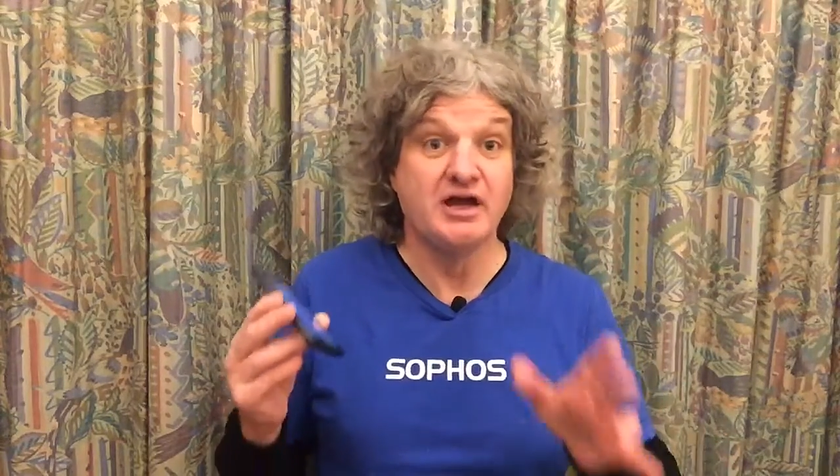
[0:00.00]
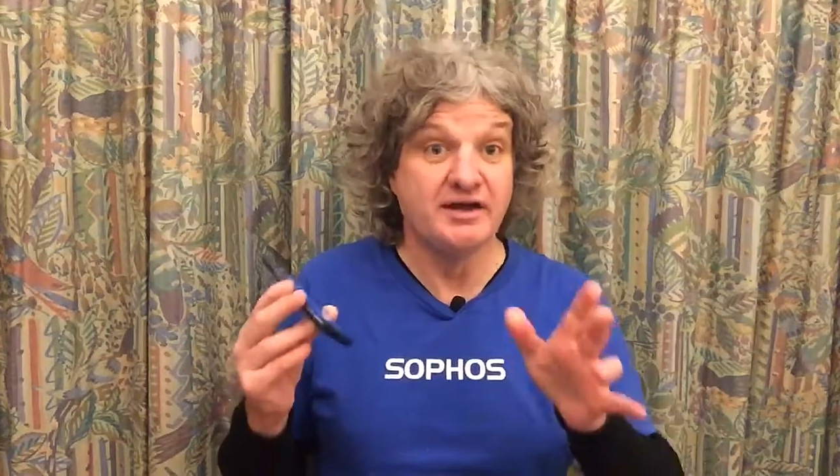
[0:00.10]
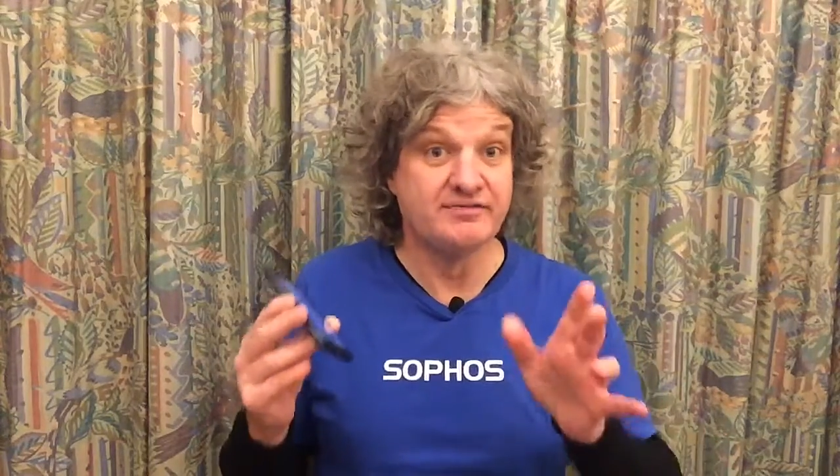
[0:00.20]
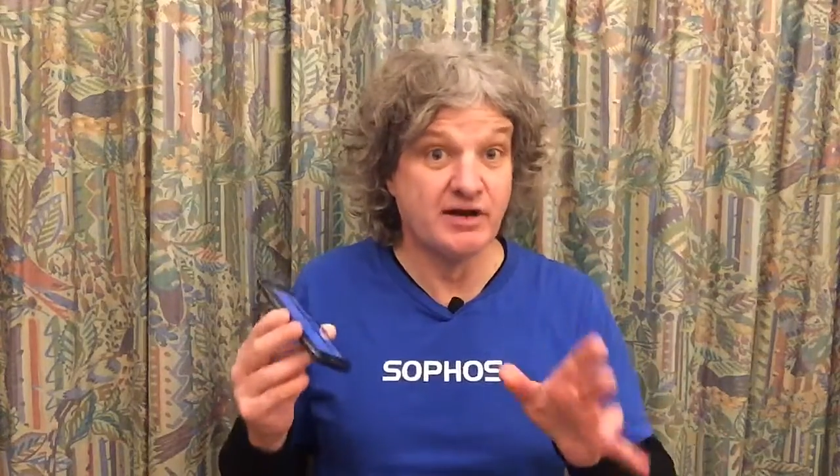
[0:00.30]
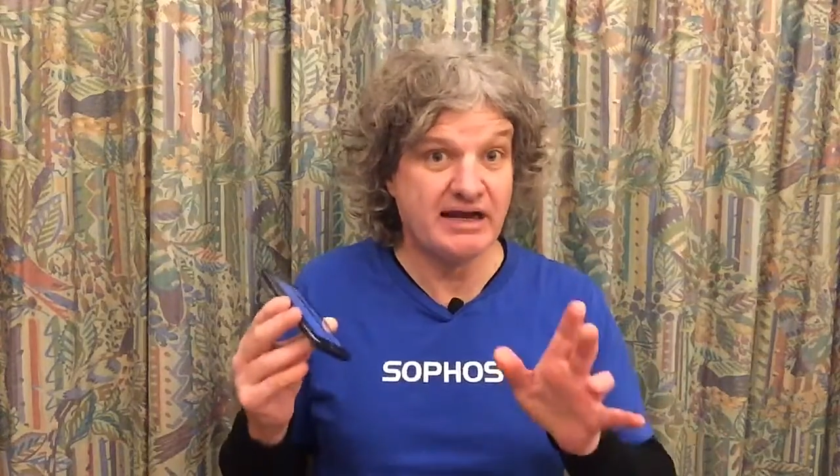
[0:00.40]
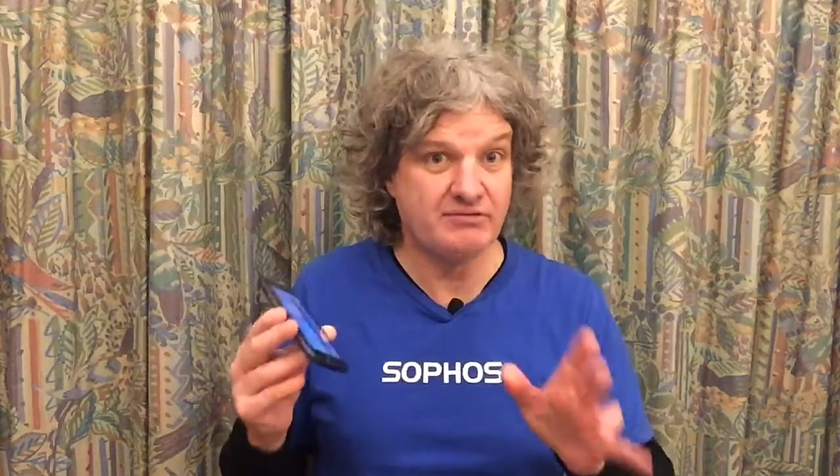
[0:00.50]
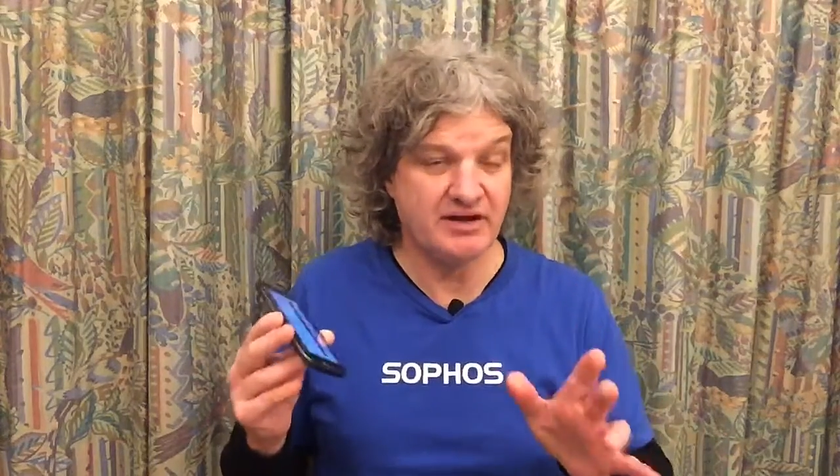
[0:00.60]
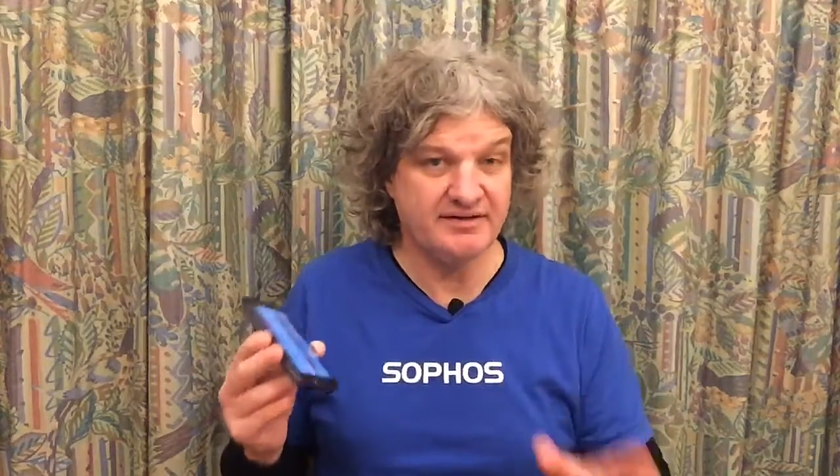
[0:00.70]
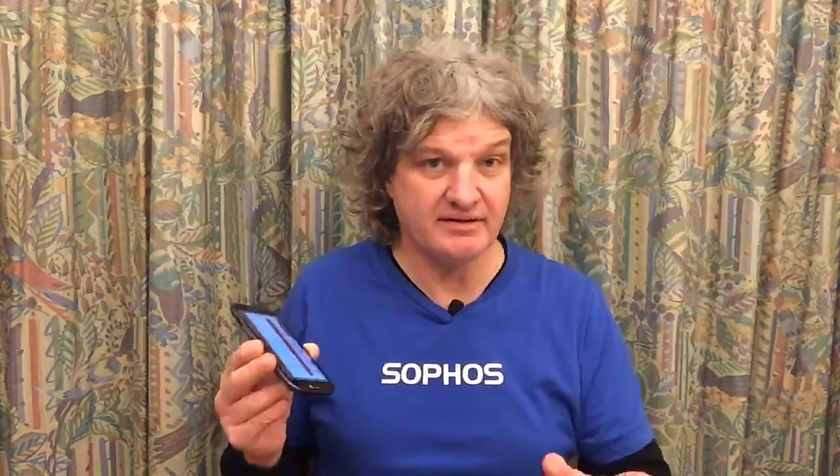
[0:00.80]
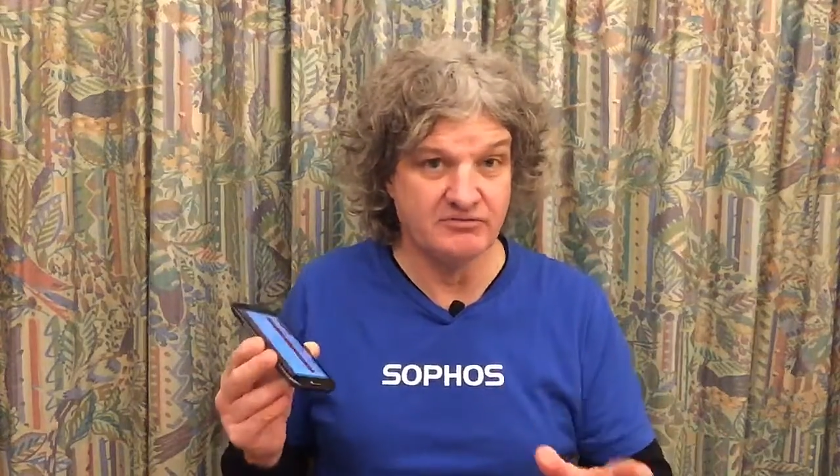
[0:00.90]
is
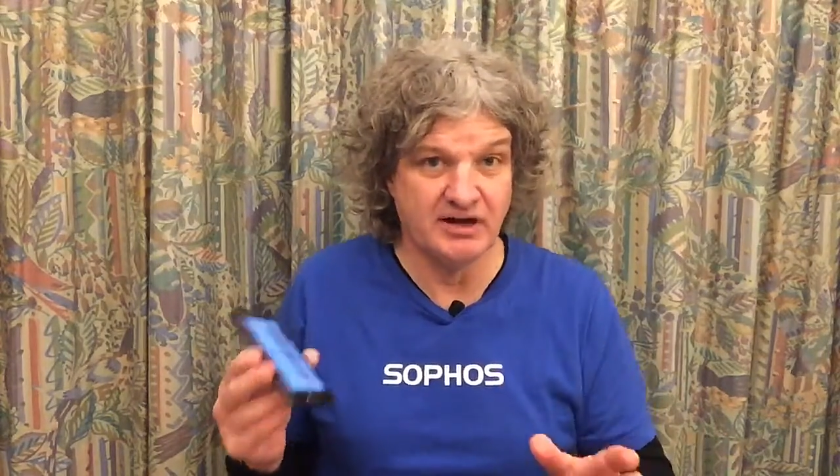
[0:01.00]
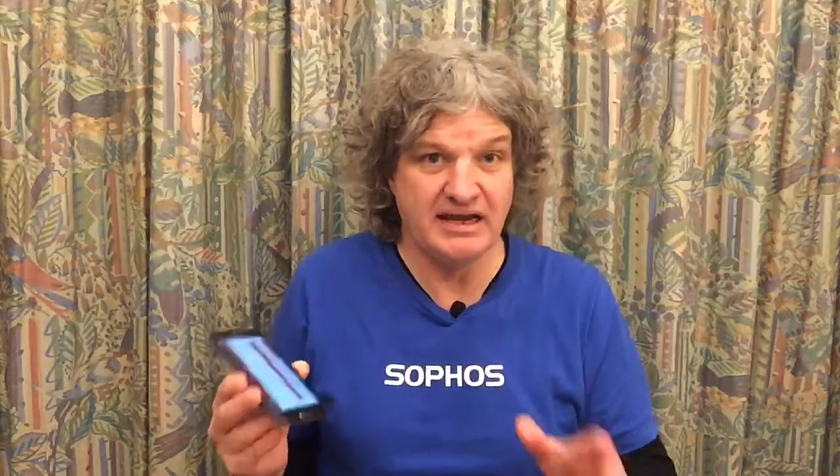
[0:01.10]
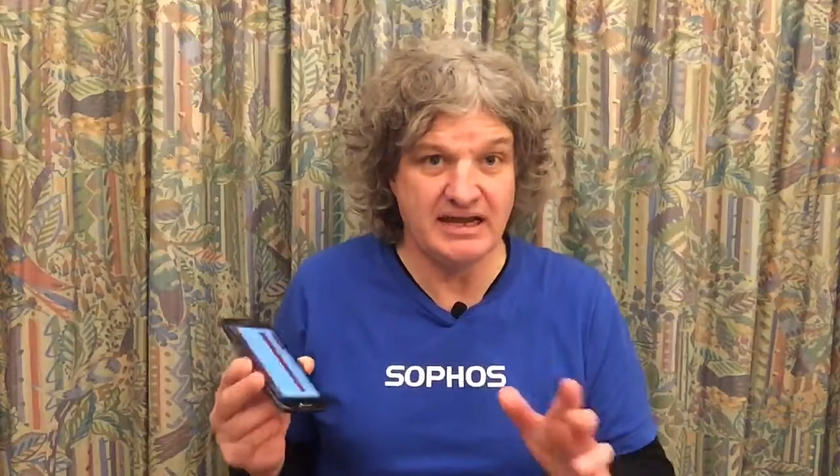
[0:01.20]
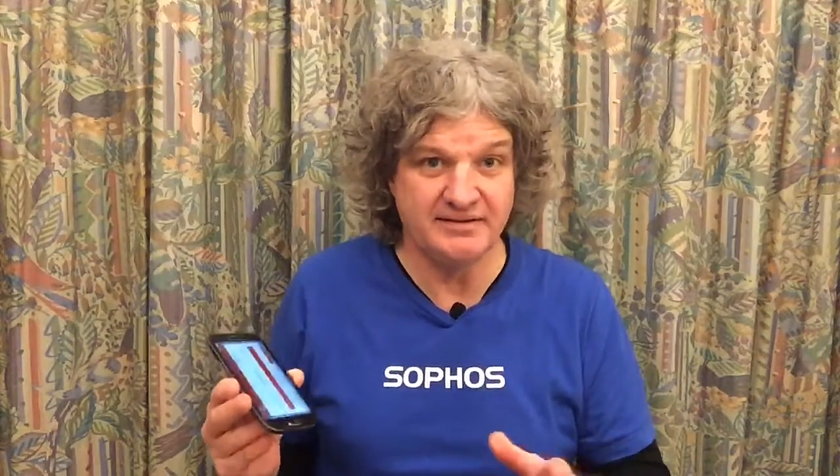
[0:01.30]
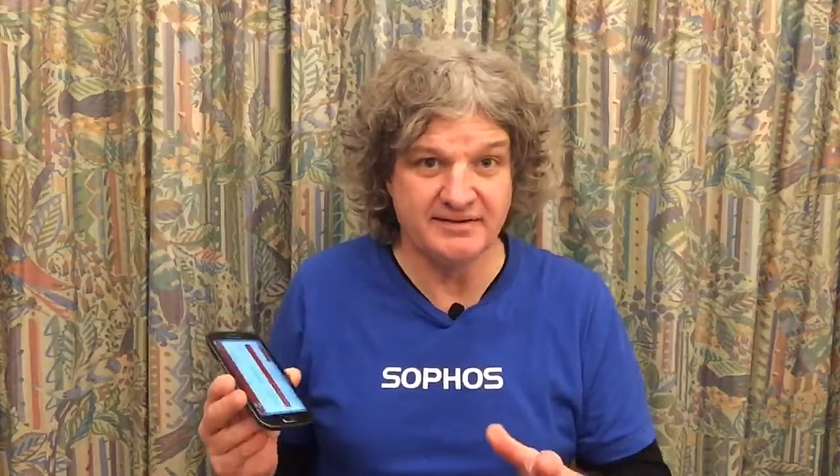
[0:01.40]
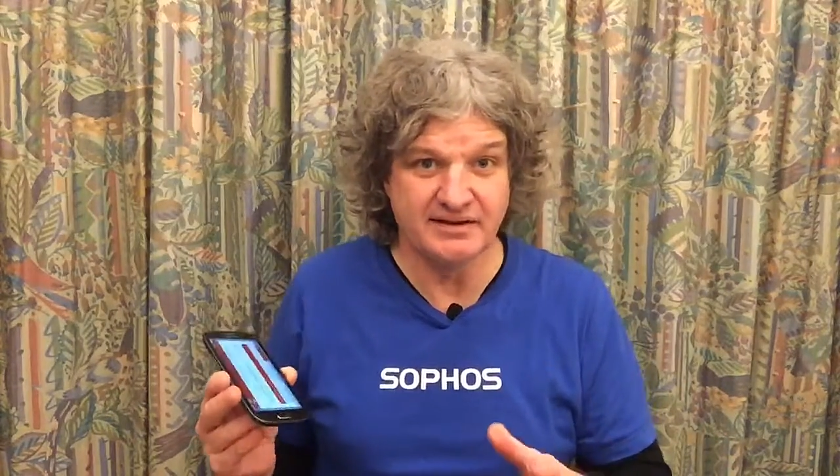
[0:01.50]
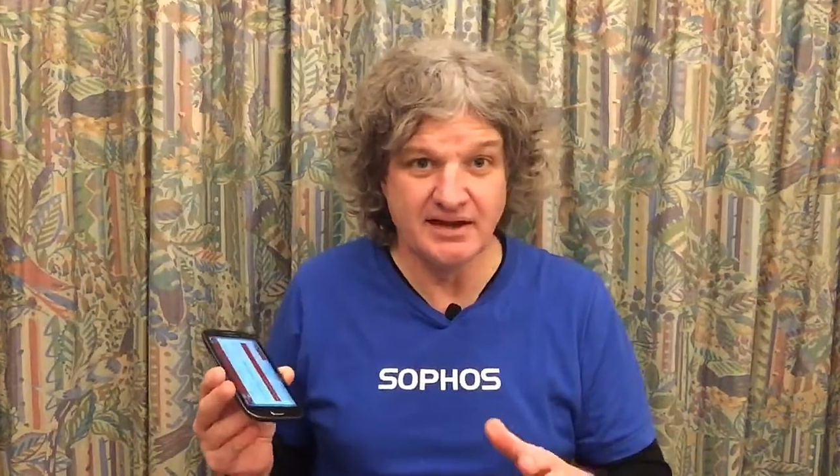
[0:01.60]
really easy,